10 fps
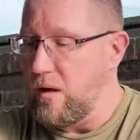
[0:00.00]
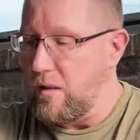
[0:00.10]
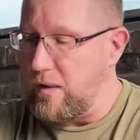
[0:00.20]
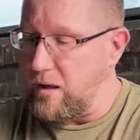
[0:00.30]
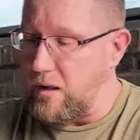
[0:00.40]

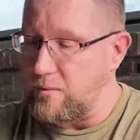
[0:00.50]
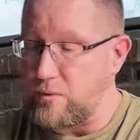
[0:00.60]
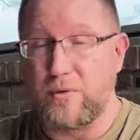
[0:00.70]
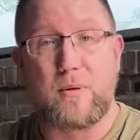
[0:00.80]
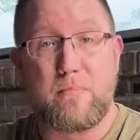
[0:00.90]
then it comes
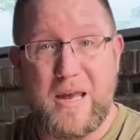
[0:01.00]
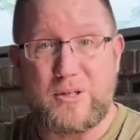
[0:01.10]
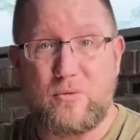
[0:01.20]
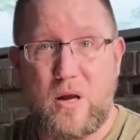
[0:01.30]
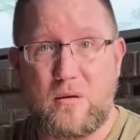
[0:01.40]
with the
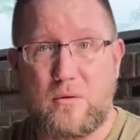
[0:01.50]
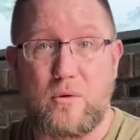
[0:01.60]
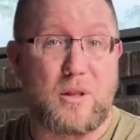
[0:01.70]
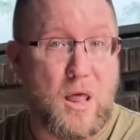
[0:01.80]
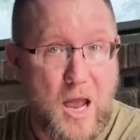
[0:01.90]
Mace round or
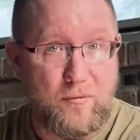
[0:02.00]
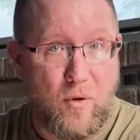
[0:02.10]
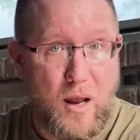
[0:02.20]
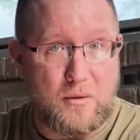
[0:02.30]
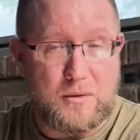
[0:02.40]
the live
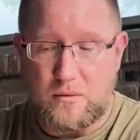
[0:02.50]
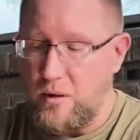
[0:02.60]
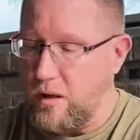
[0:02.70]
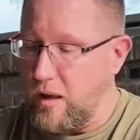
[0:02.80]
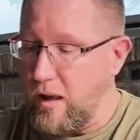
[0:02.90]
round,
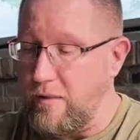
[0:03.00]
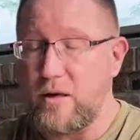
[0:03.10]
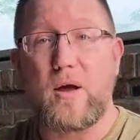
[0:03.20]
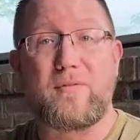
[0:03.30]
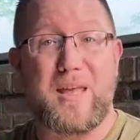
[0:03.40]
and then
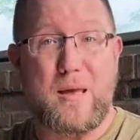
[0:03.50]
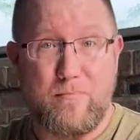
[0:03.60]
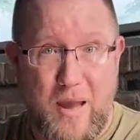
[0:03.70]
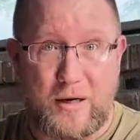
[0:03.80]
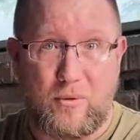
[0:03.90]
you have the
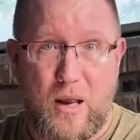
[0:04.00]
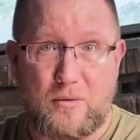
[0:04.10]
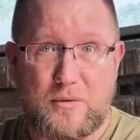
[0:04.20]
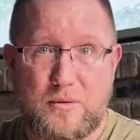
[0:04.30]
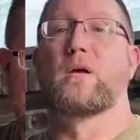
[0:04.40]
impact
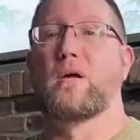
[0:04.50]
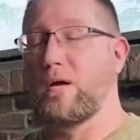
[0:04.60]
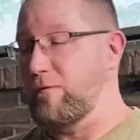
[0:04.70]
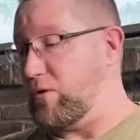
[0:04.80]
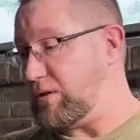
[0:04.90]
rounds.
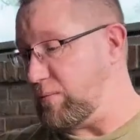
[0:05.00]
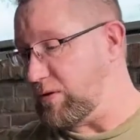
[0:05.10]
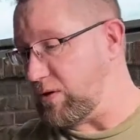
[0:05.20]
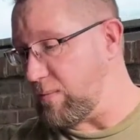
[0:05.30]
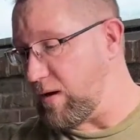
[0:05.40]
First I'm going to
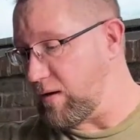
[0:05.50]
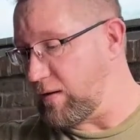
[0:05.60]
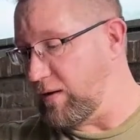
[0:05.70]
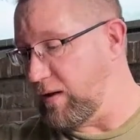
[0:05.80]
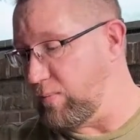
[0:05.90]
talk about
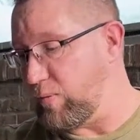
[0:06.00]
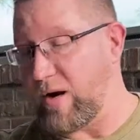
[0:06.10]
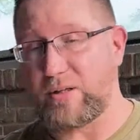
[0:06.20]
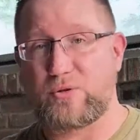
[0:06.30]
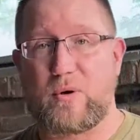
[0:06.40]
the
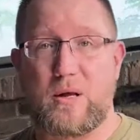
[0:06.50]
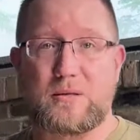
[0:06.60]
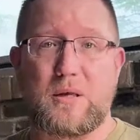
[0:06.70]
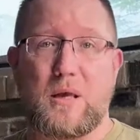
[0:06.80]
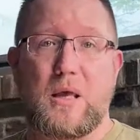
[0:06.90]
practice rounds.
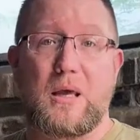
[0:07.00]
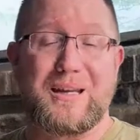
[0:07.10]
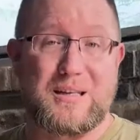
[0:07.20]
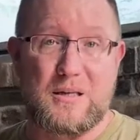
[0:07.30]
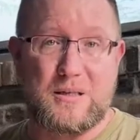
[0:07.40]
It
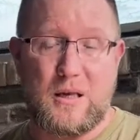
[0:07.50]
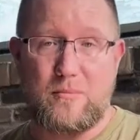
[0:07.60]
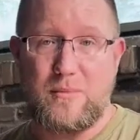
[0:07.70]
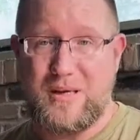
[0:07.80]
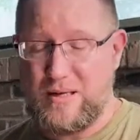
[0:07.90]
does
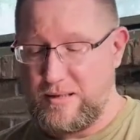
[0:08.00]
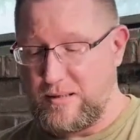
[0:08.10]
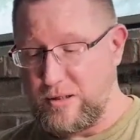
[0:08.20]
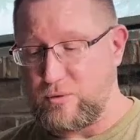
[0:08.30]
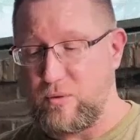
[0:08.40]
come in
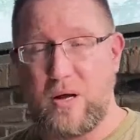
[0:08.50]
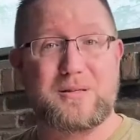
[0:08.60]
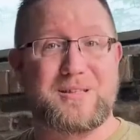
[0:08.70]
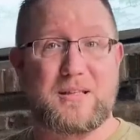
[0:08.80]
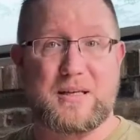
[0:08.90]
6 rounds
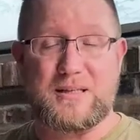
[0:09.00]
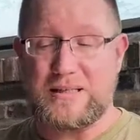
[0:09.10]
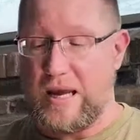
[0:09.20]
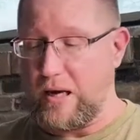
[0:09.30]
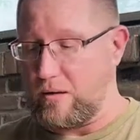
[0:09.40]
in the
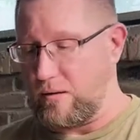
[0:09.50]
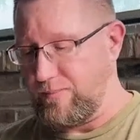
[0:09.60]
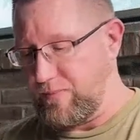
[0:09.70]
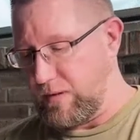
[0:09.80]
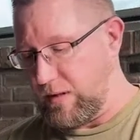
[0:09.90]
container.
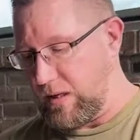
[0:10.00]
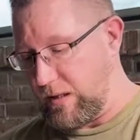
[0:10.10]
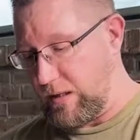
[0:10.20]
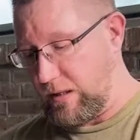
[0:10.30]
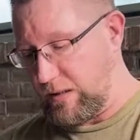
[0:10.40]
It
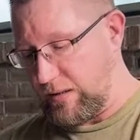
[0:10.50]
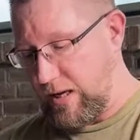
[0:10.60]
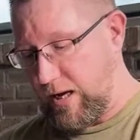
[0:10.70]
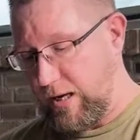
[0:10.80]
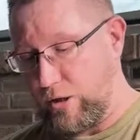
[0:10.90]
is
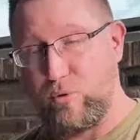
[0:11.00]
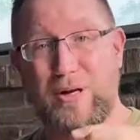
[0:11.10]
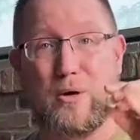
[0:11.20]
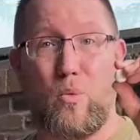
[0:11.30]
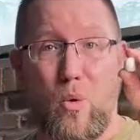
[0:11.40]
a
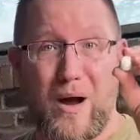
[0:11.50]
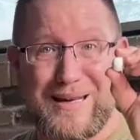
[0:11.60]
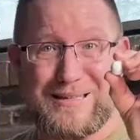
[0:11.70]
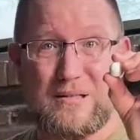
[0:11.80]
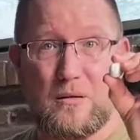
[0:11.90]
green and
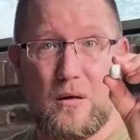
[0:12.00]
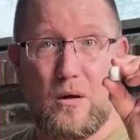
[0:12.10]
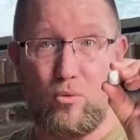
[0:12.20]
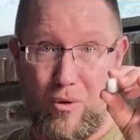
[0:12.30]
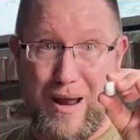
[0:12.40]
white
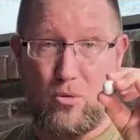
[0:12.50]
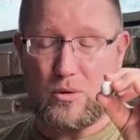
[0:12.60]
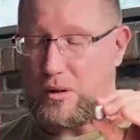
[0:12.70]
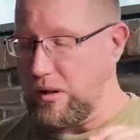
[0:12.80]
round.